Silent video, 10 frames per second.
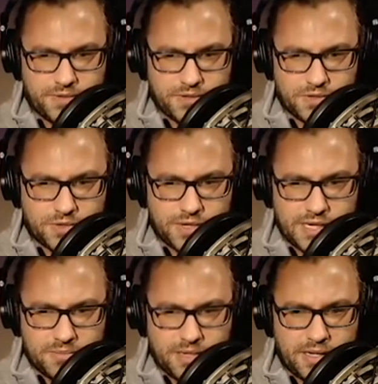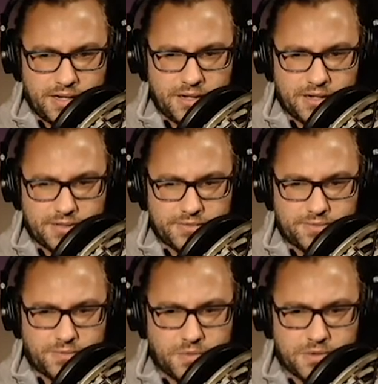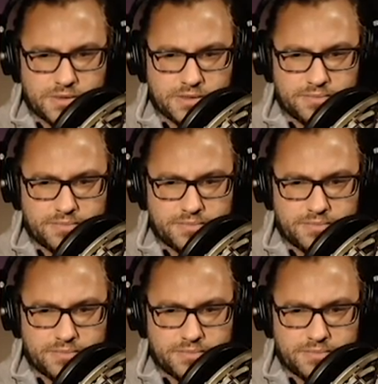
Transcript: stream here for